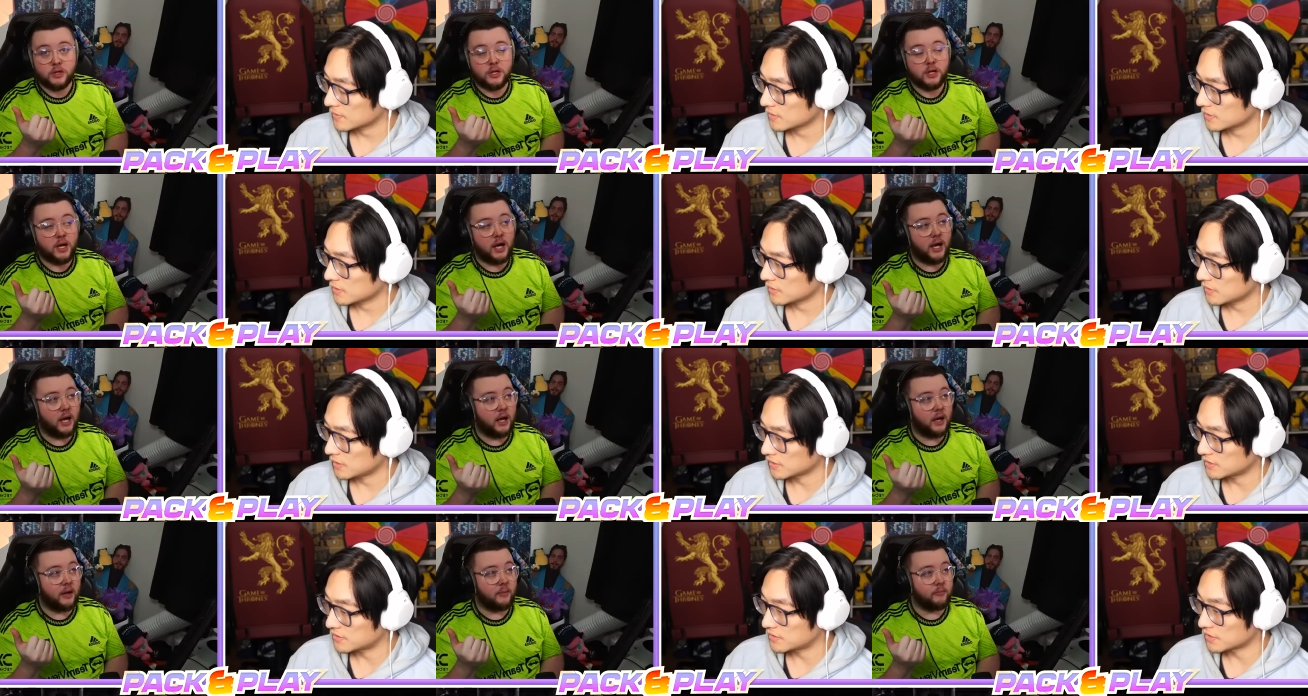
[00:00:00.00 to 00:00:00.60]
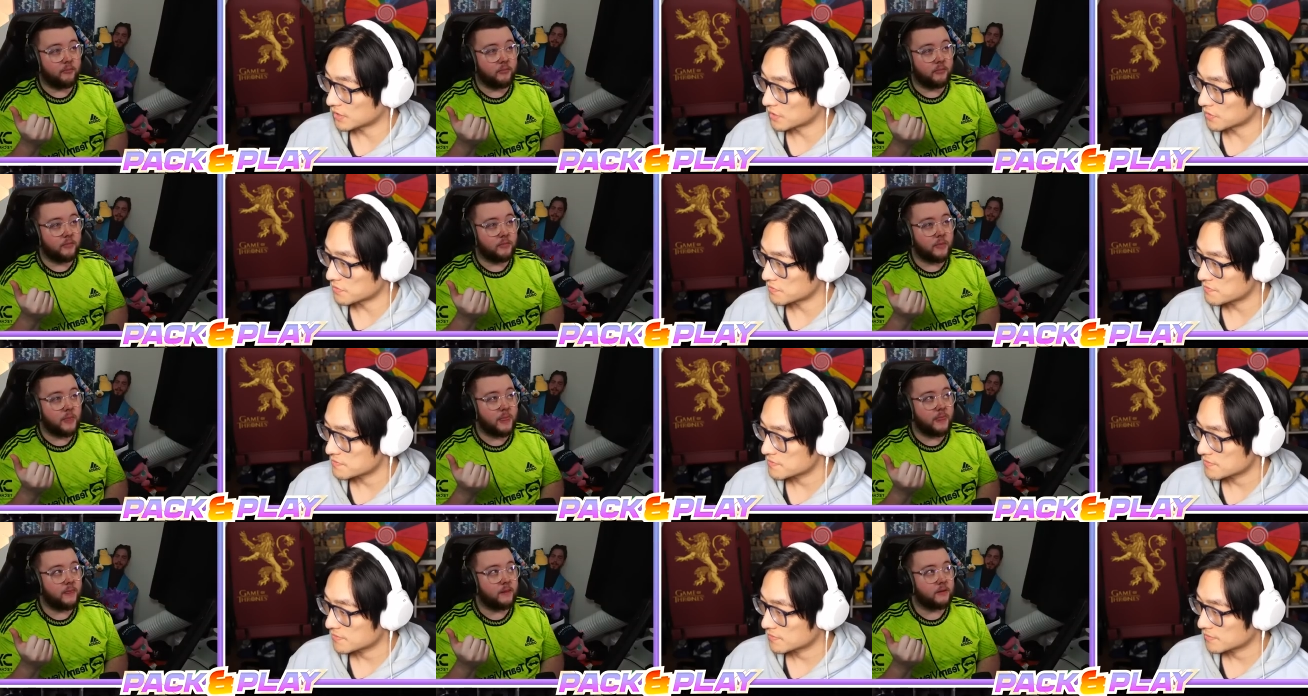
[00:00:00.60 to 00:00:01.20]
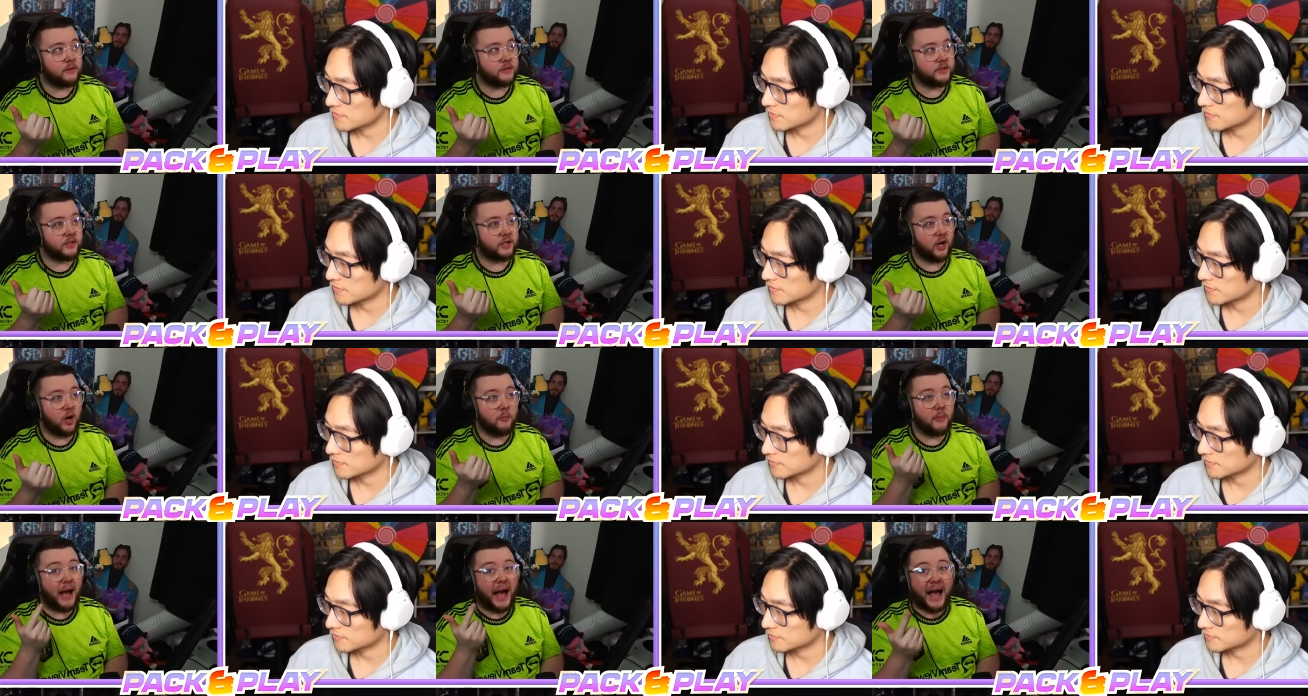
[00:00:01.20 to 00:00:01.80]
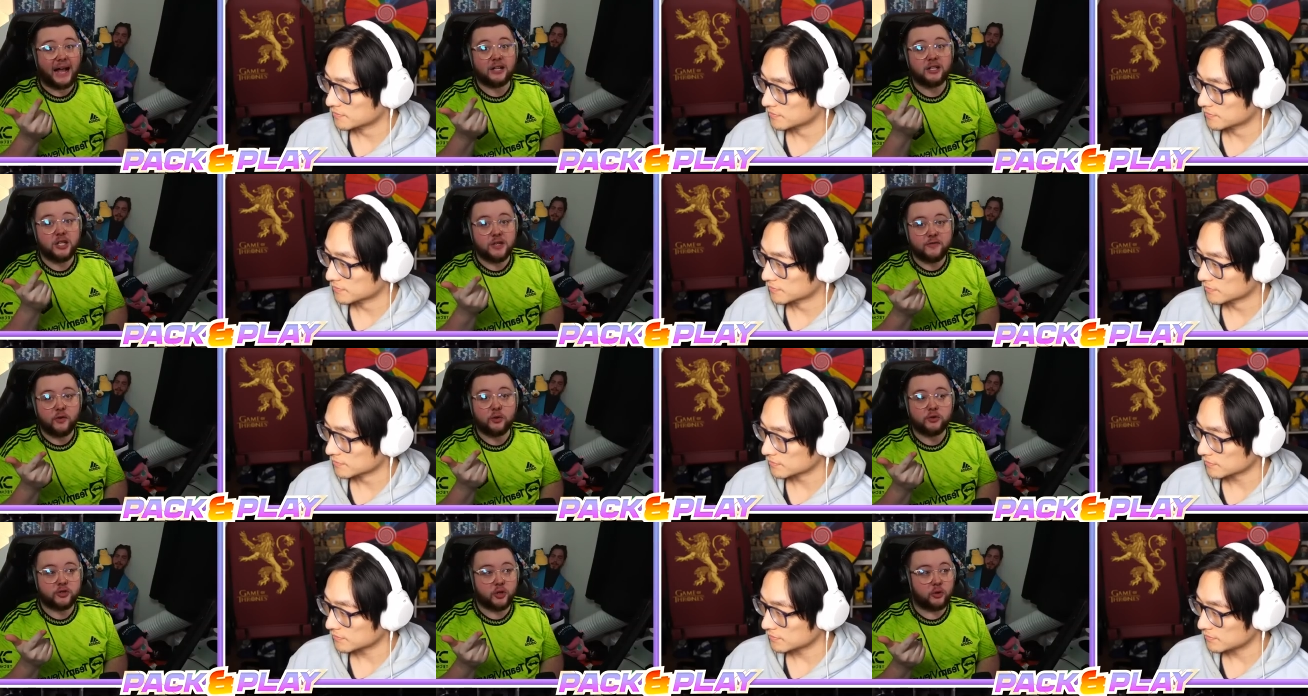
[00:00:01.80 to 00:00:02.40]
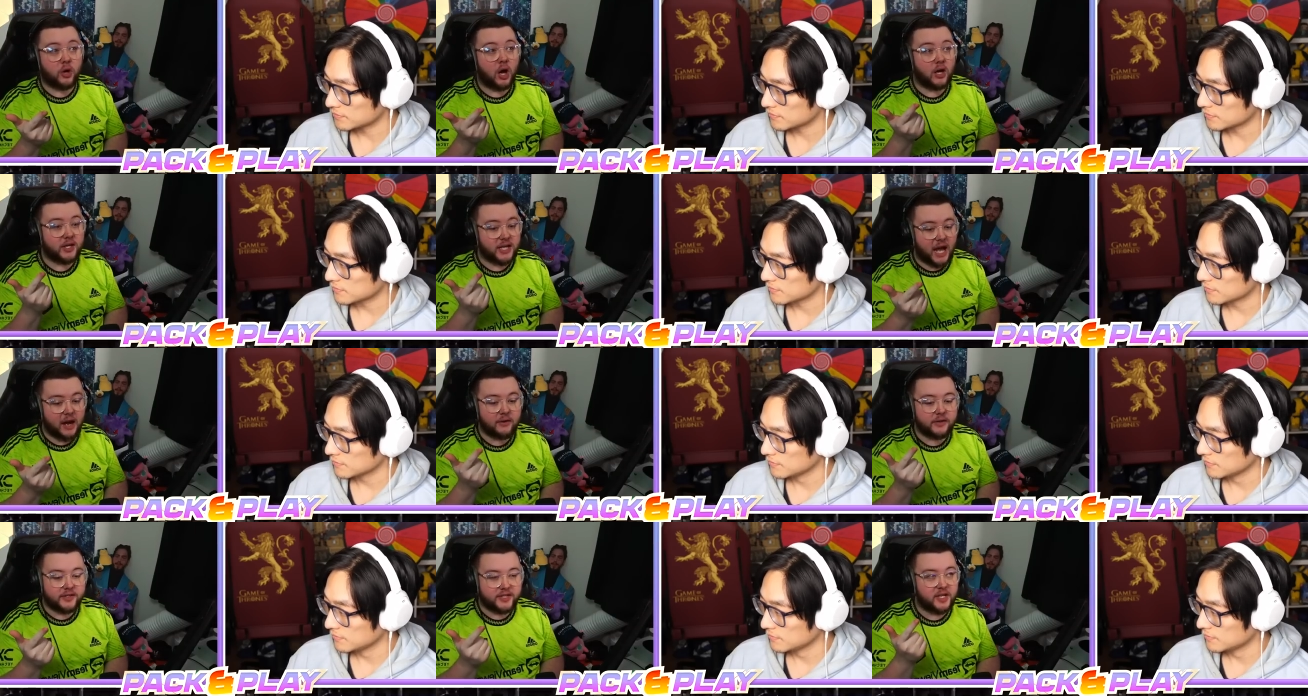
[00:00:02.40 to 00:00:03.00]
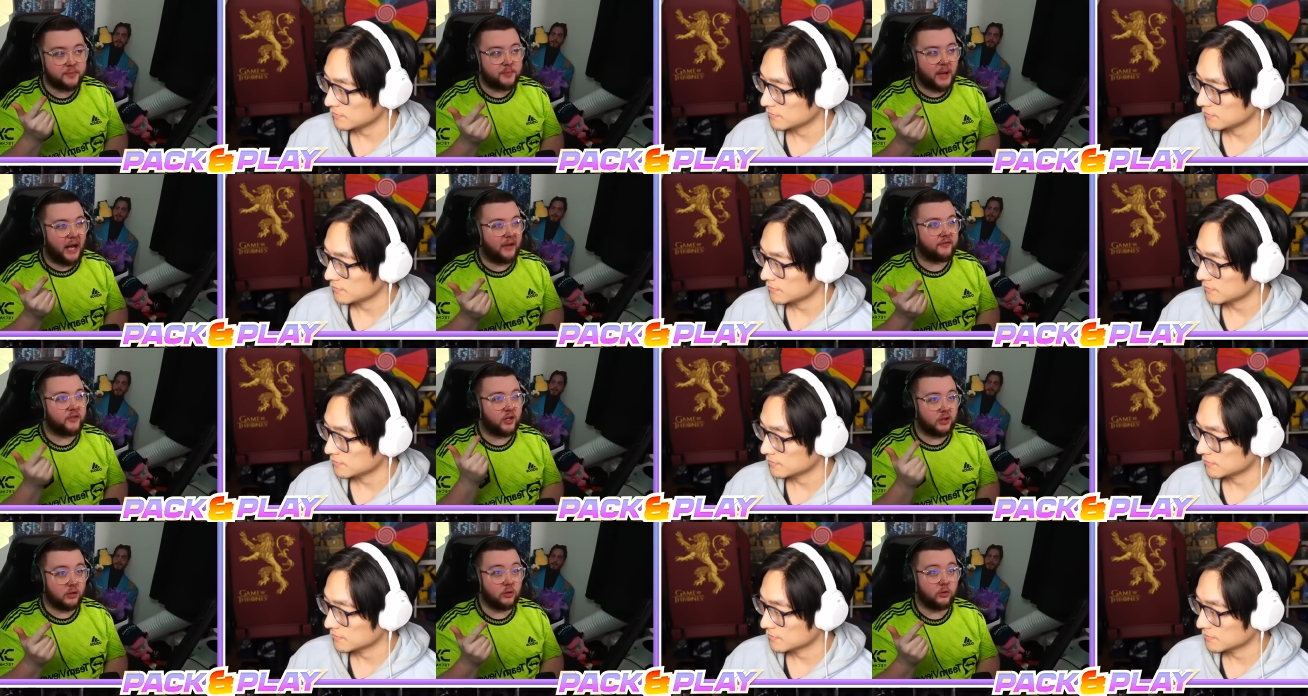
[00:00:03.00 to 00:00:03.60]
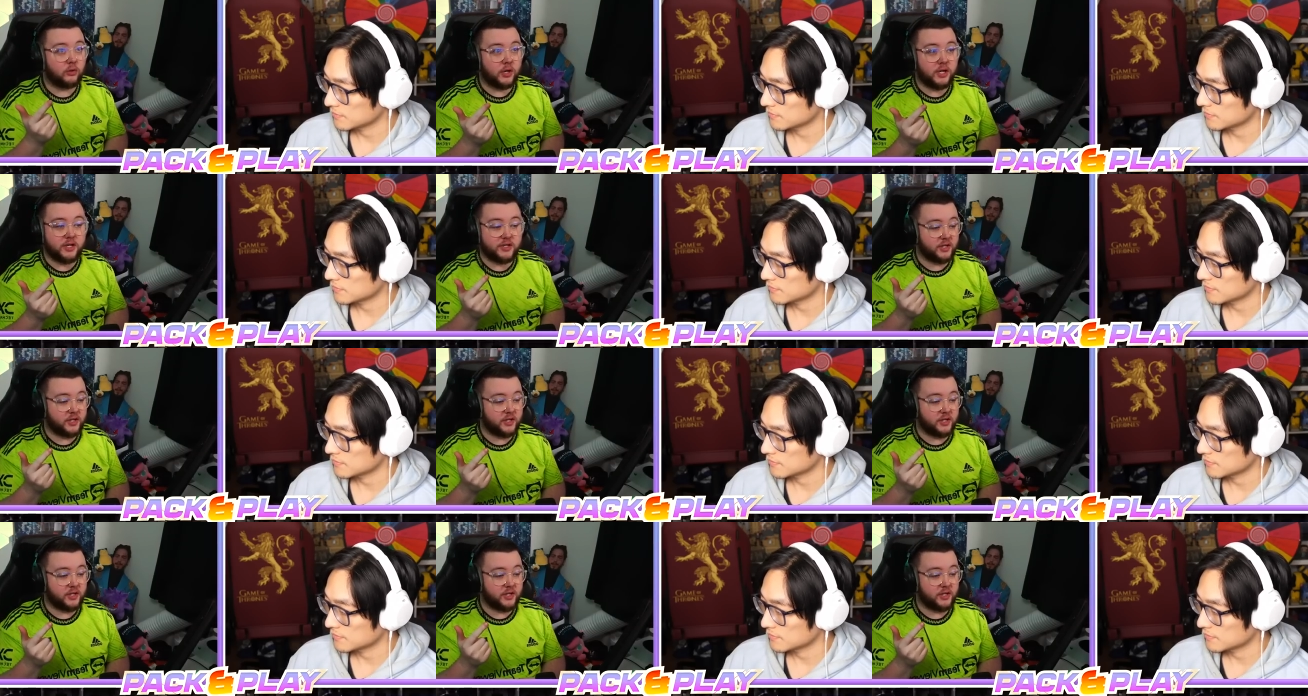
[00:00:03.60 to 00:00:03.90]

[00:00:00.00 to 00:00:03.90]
Speaker 1: um, to come, and you've also got a guaranteed path to glory.